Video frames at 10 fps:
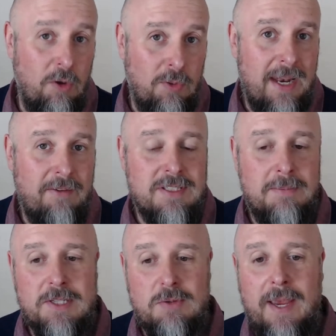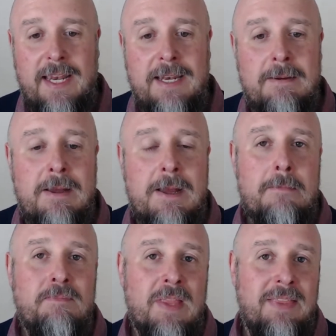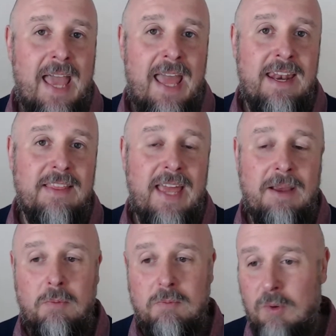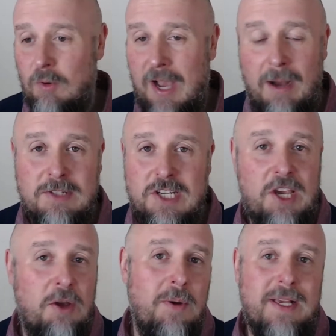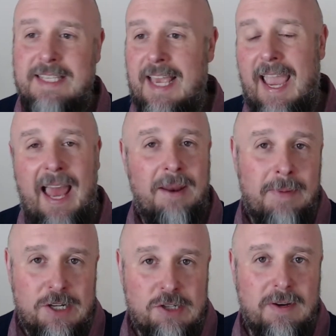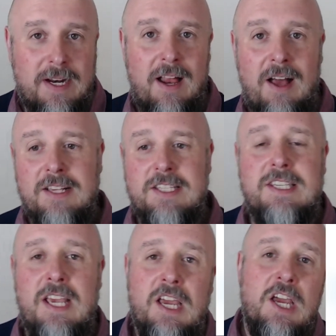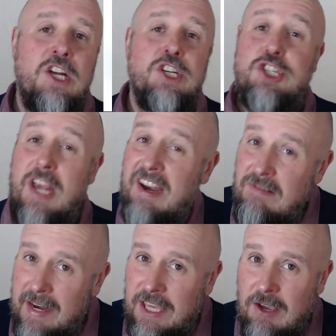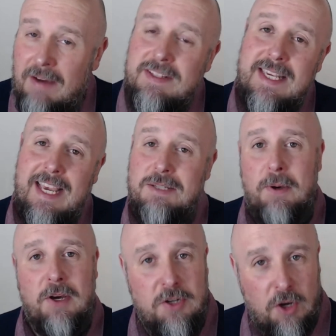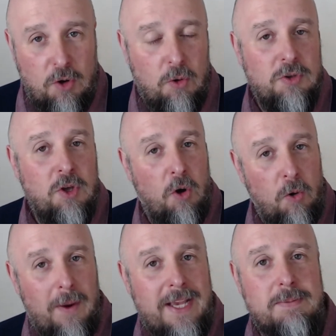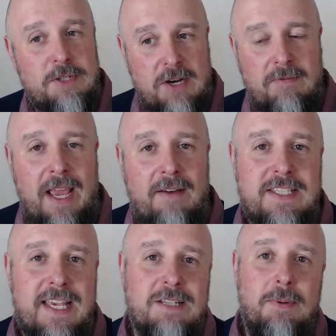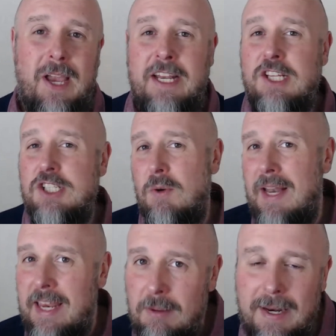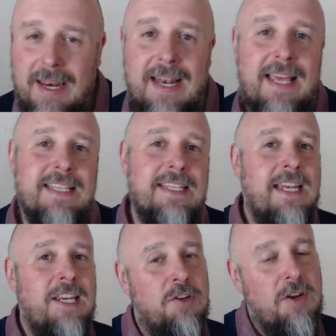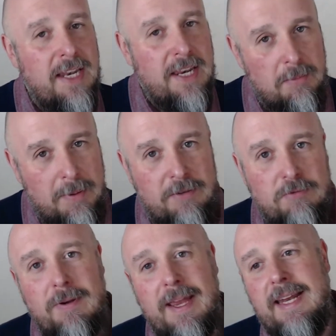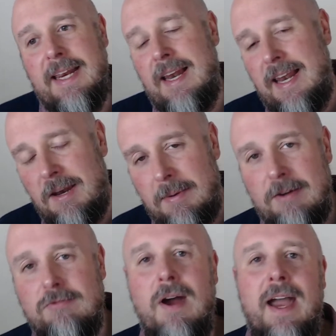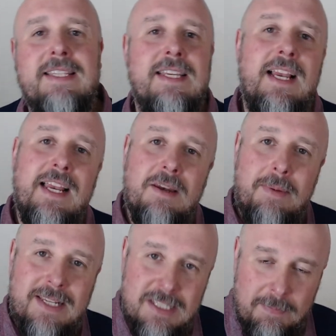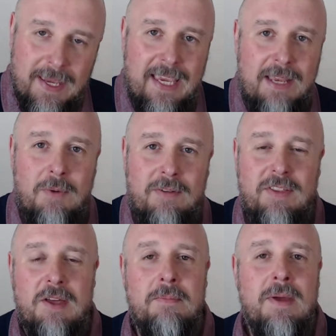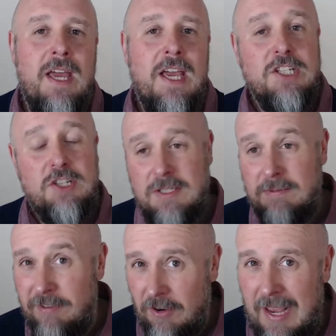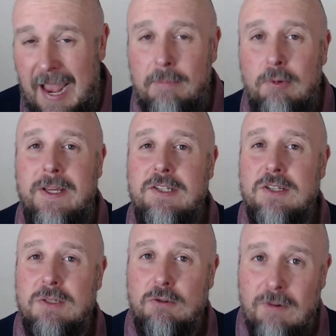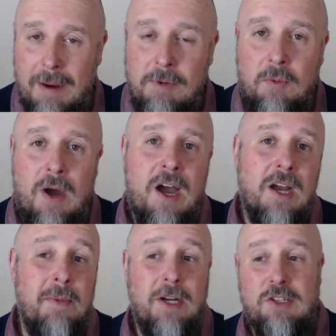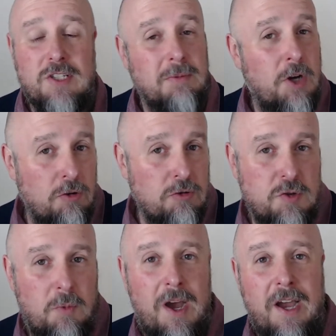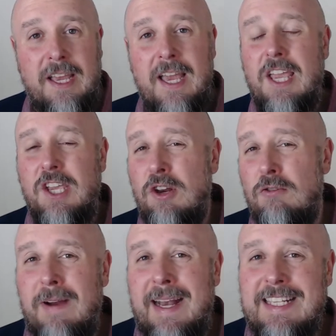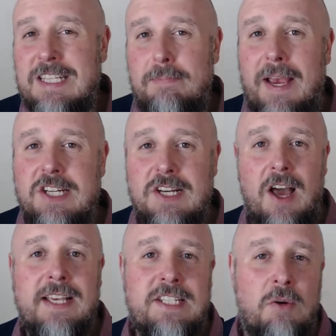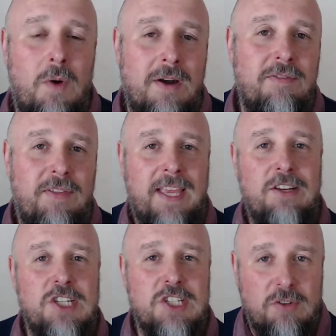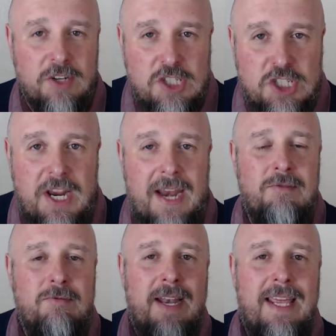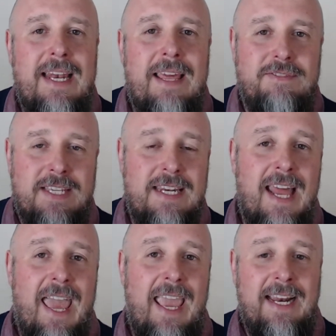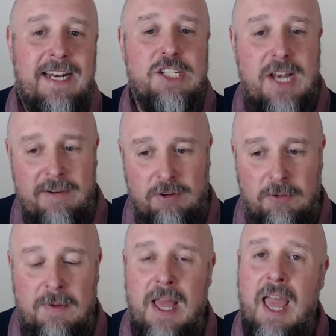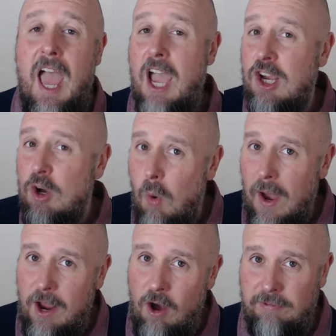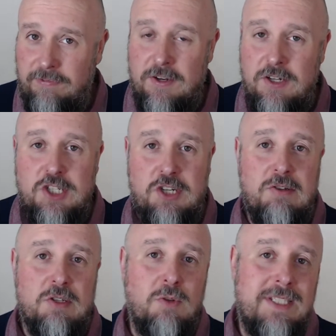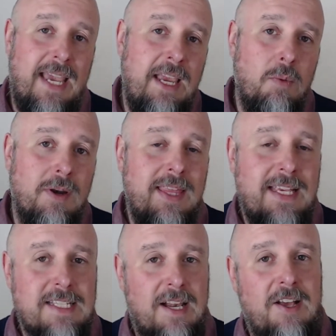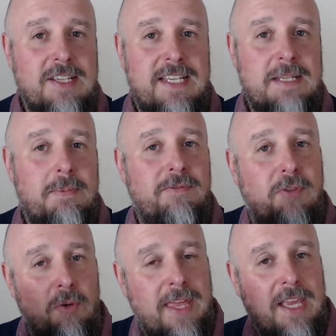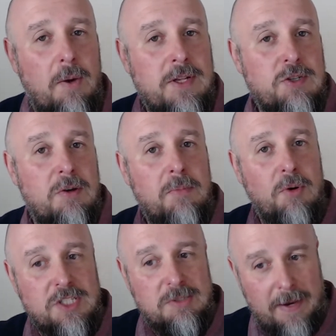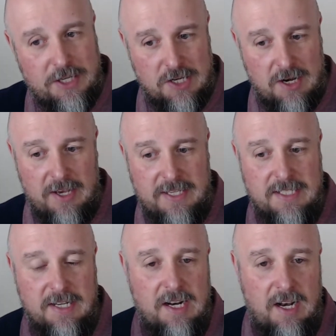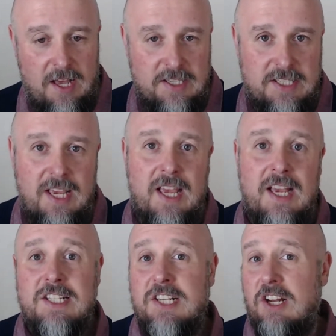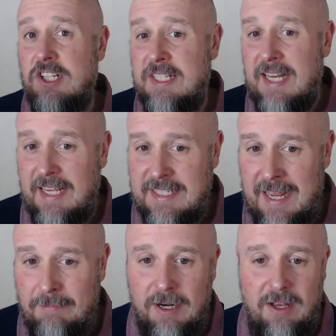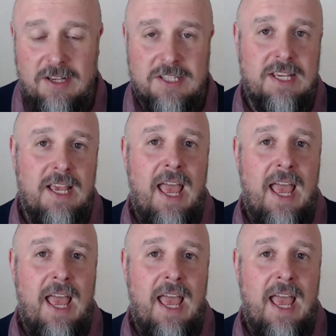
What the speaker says: all the levels in between. Then they will come to you at, say, elementary class. Generally, you have a textbook, not always, but generally you have a textbook, and you do a little bit of listening, you do a little bit of reading, a little bit of writing, a little bit of speaking with them, do some vocabulary, do some grammar work, might do some cultural work. You're not really specializing on one thing. You're just sort of generally lifting their English level. And quite often, students will take one of these classes before they go into a more specialized class, such as an exam class.